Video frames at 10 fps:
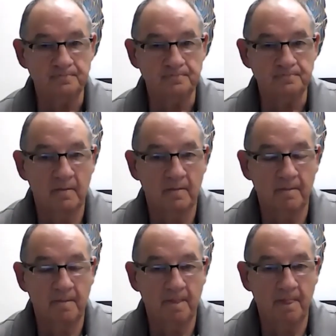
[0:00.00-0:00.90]
that
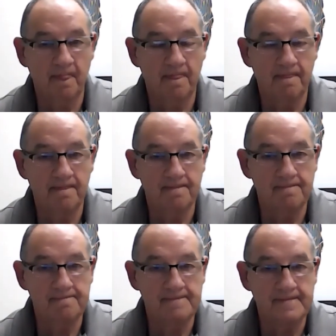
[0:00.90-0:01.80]
those little
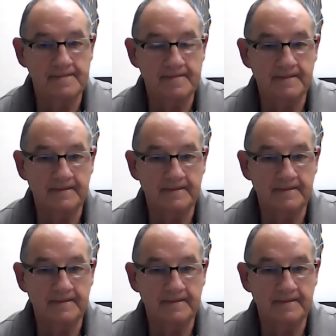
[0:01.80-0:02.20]
infants